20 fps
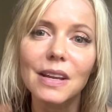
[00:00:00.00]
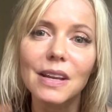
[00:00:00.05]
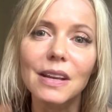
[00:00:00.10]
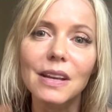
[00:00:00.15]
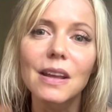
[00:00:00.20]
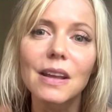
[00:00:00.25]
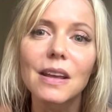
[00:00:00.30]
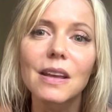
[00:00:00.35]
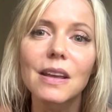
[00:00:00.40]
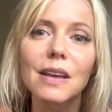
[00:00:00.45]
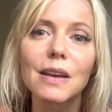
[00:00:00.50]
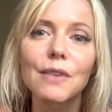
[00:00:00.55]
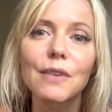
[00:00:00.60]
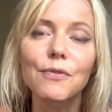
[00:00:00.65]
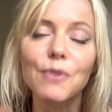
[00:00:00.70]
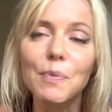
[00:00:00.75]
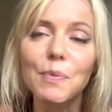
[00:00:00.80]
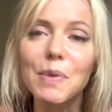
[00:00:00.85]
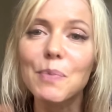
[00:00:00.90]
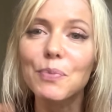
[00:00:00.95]
And
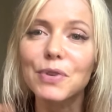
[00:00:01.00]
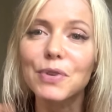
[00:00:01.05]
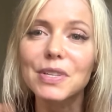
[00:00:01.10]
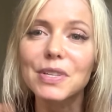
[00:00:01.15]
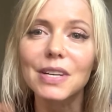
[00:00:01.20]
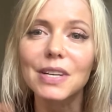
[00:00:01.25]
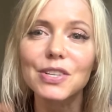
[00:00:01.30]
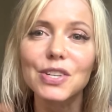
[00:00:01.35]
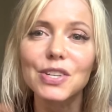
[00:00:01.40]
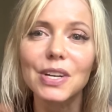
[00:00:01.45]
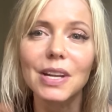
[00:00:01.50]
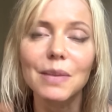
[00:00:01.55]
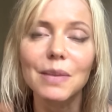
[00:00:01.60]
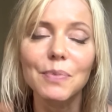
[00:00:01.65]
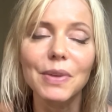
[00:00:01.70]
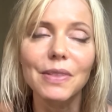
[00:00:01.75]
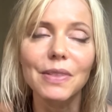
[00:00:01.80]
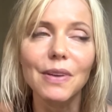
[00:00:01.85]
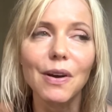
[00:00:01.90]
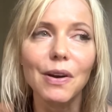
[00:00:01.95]
for me, production had
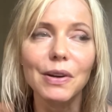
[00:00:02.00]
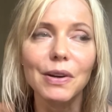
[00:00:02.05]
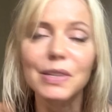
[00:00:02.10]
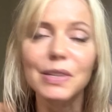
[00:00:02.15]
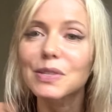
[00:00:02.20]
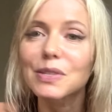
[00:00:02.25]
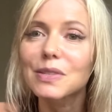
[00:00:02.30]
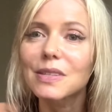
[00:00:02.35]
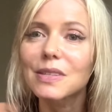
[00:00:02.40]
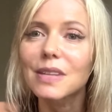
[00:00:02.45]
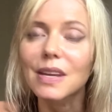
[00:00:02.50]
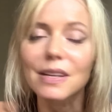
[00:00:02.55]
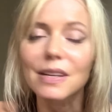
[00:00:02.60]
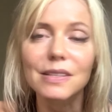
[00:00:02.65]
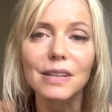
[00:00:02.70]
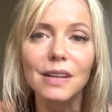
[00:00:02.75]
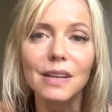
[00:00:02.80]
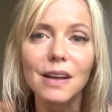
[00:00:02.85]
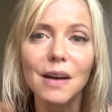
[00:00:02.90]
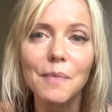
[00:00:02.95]
been the hardest thing
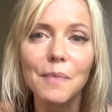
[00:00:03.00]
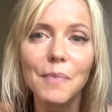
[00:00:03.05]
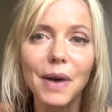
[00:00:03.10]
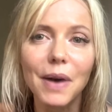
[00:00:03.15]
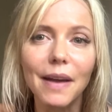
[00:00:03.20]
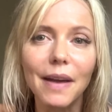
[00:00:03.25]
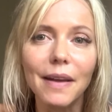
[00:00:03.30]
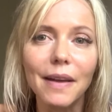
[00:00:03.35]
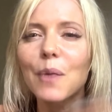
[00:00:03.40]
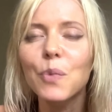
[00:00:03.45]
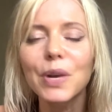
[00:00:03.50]
to come by.